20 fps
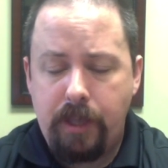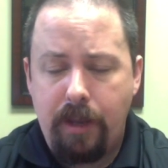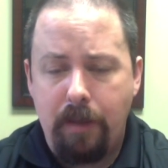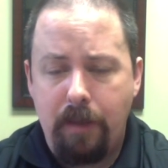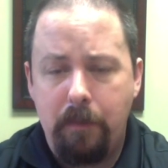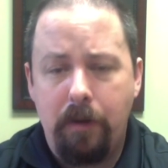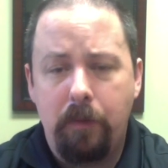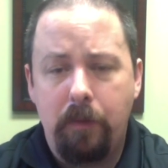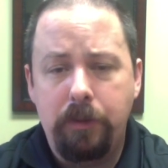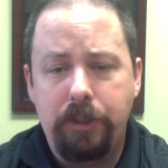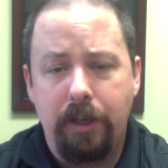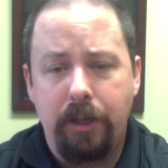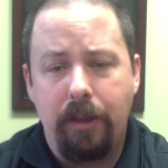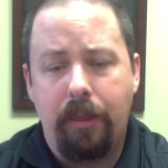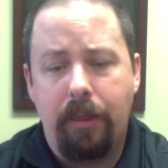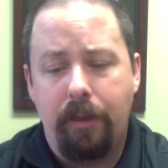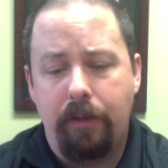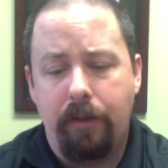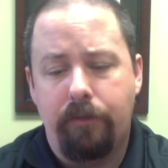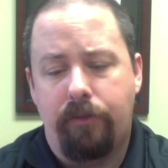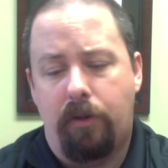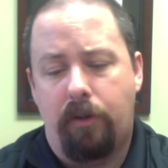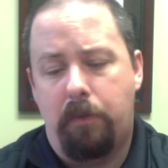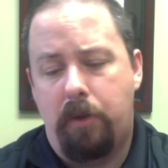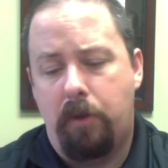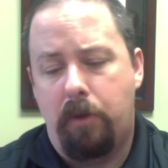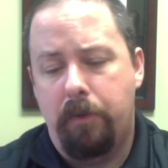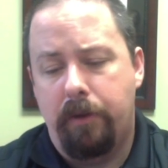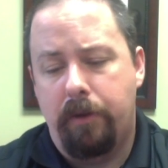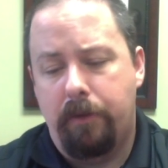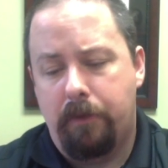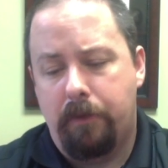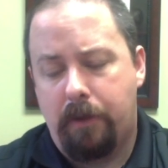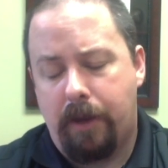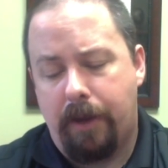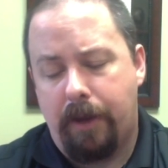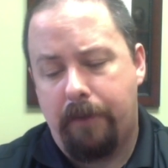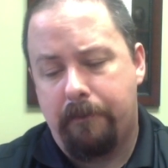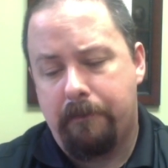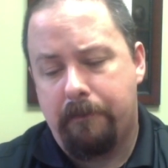But I want you to think for a moment.
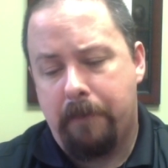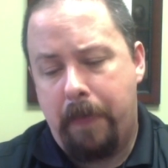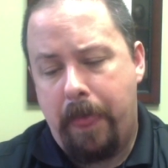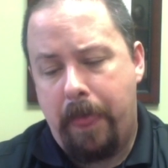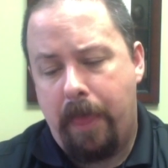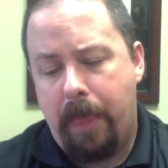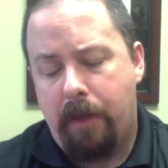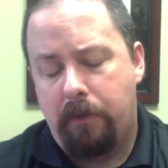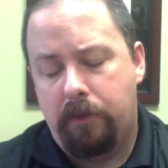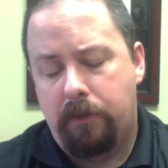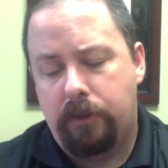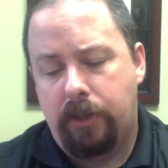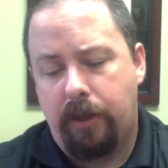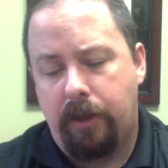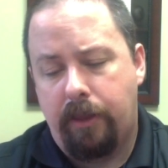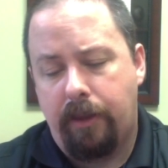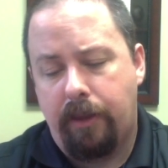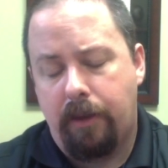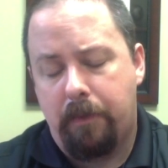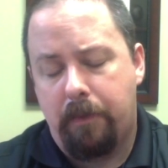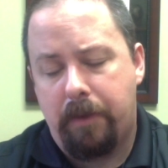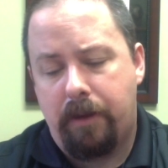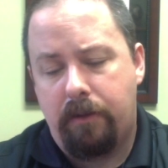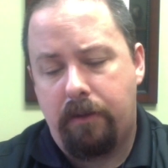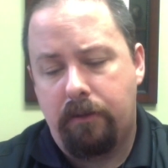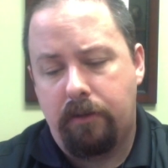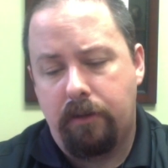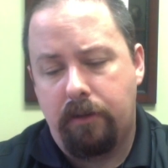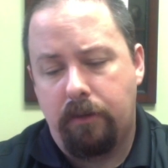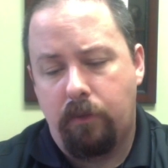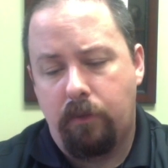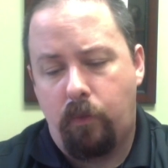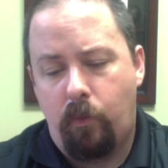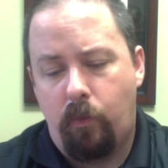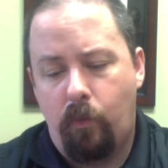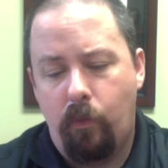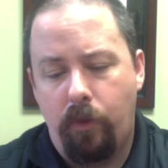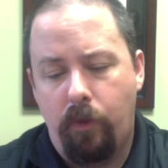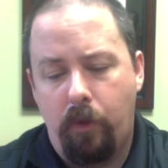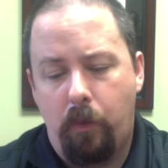Okay, I want you to think about
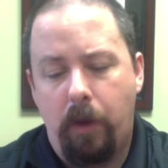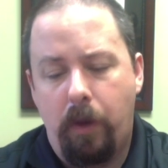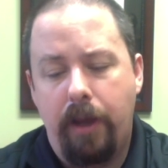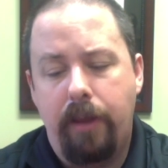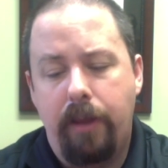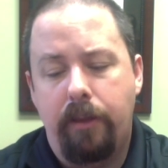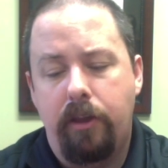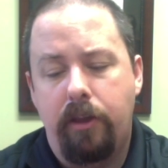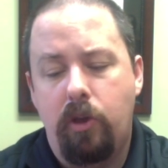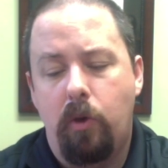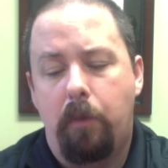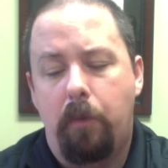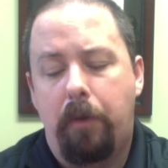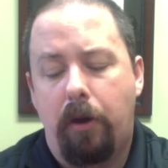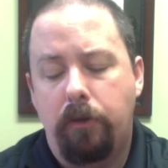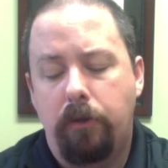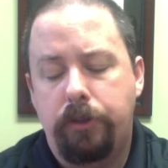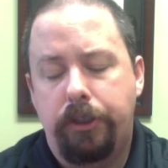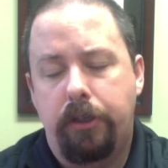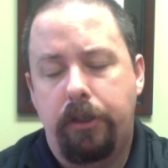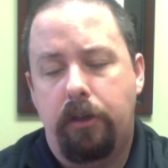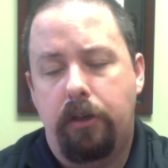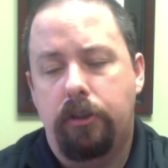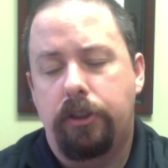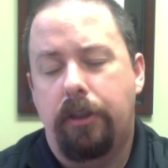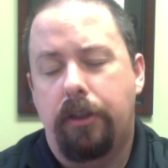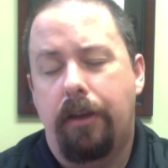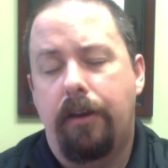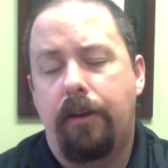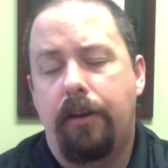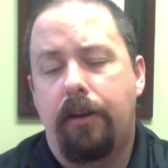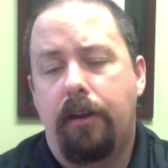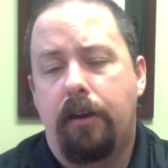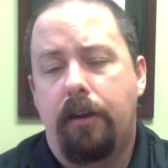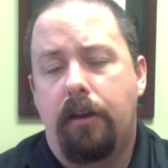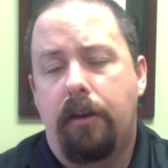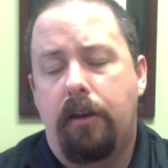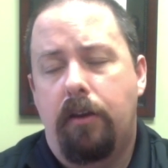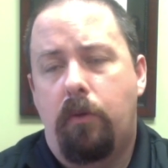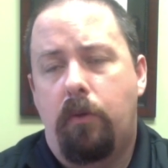the way that you approach church and
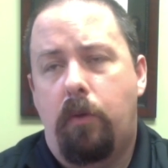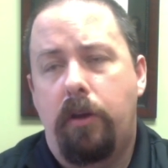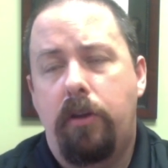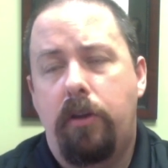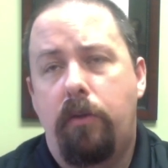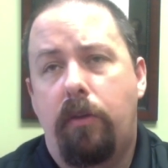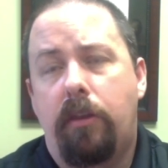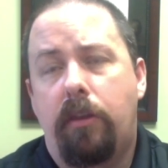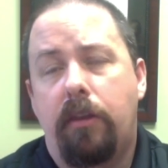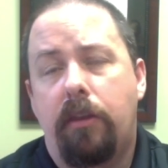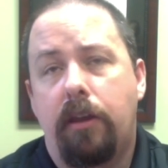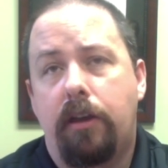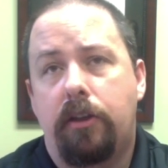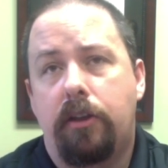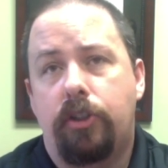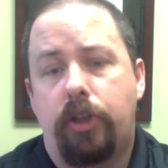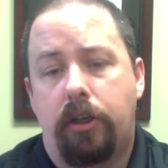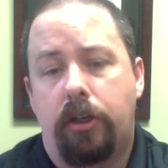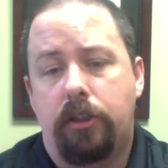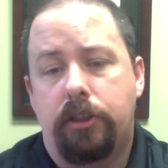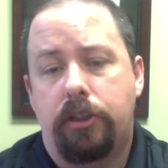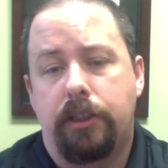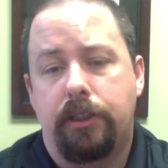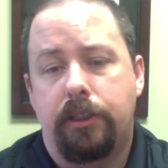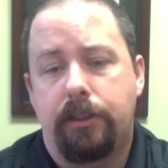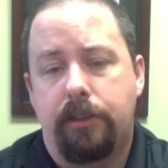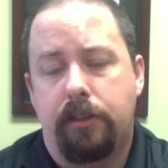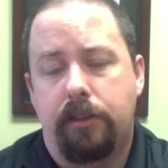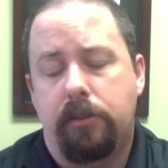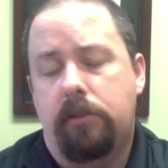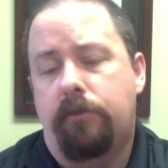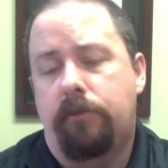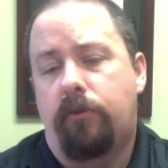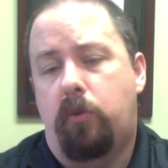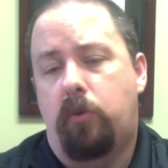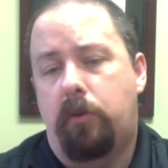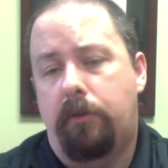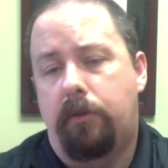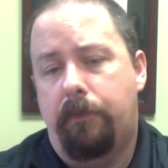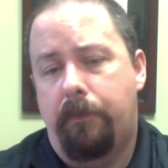what you think church exists
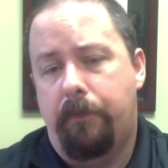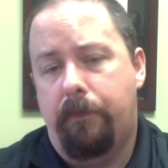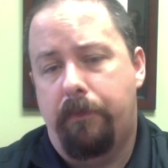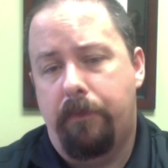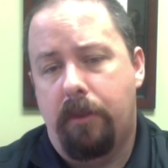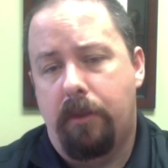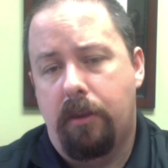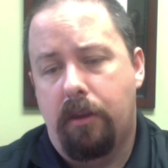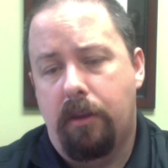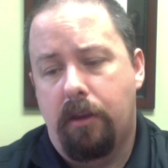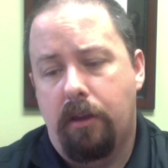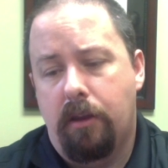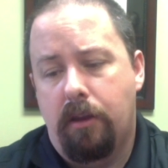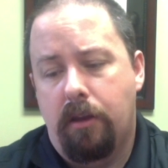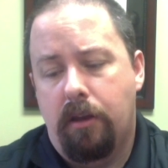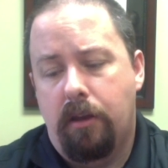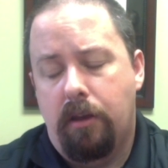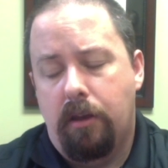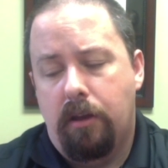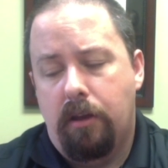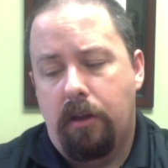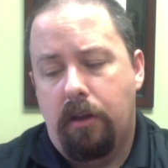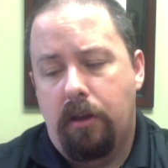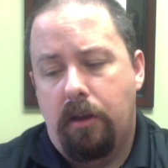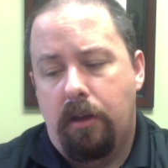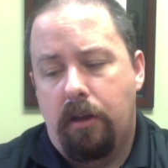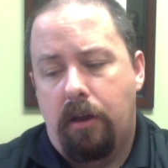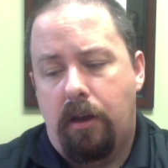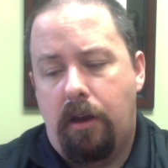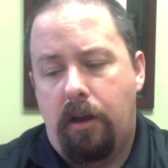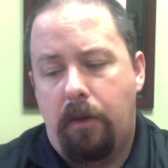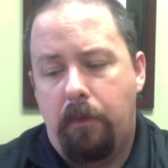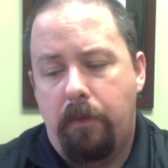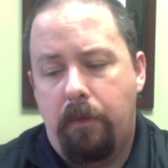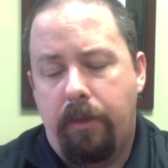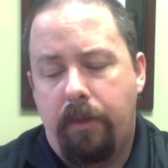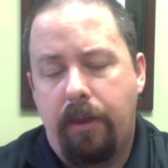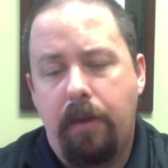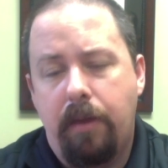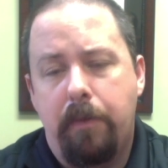for. Um,
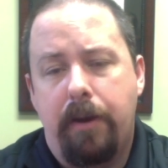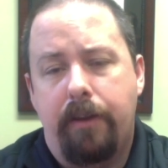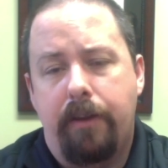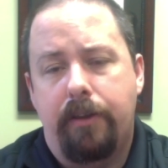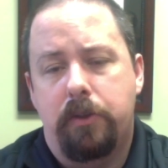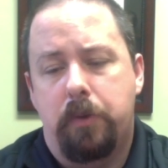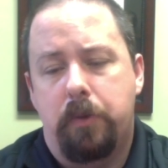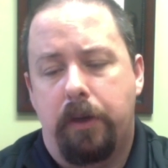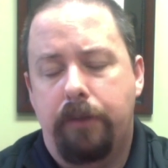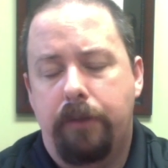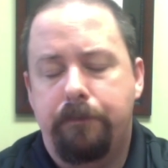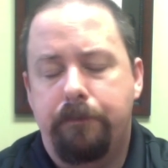think about it this way.